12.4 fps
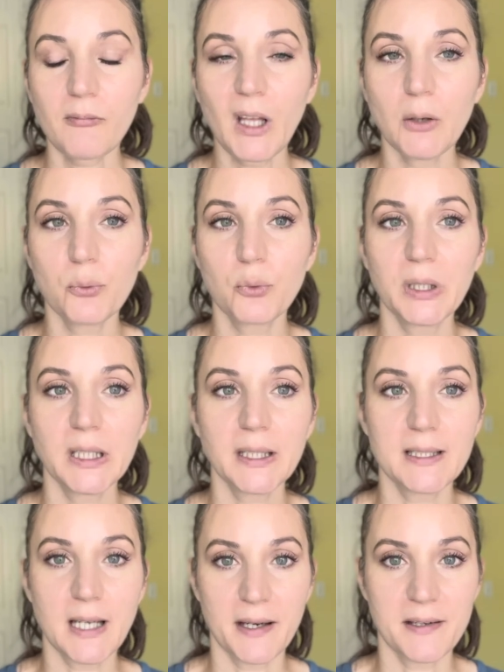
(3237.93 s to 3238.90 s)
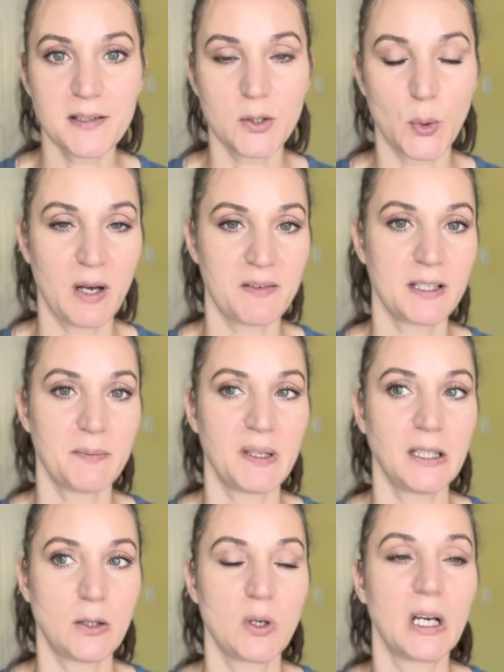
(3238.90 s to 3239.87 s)
really nice to have something
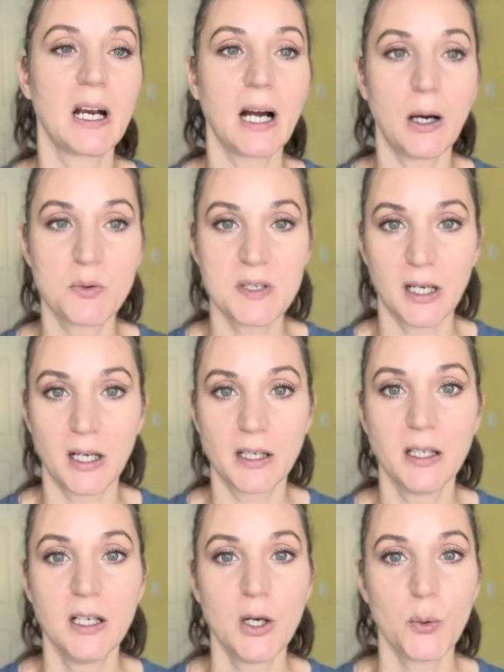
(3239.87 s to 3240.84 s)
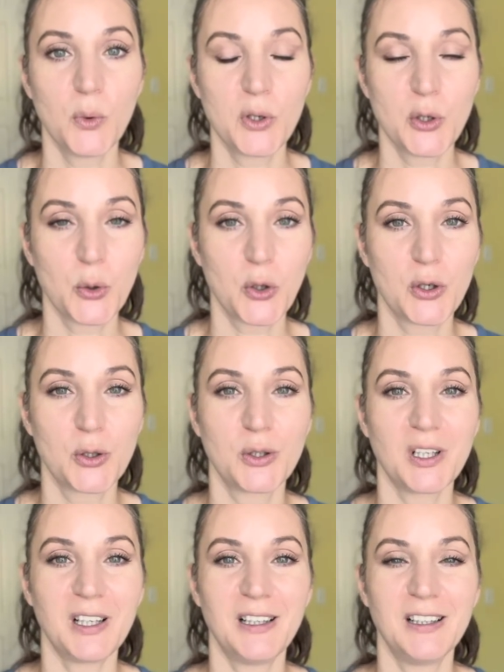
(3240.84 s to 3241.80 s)
that you can count on when you're
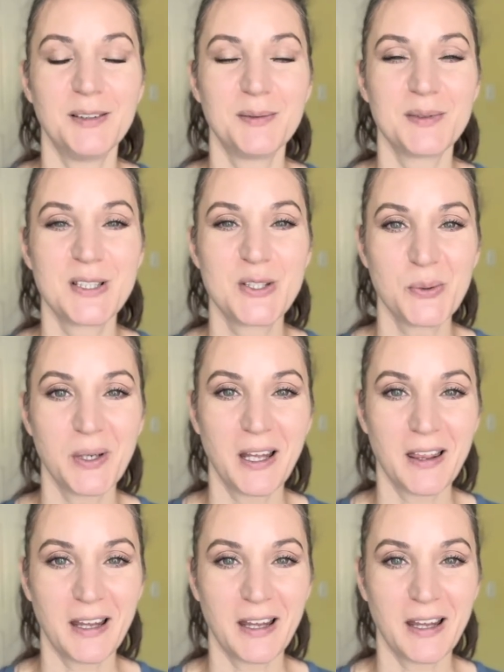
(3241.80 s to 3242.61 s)
doing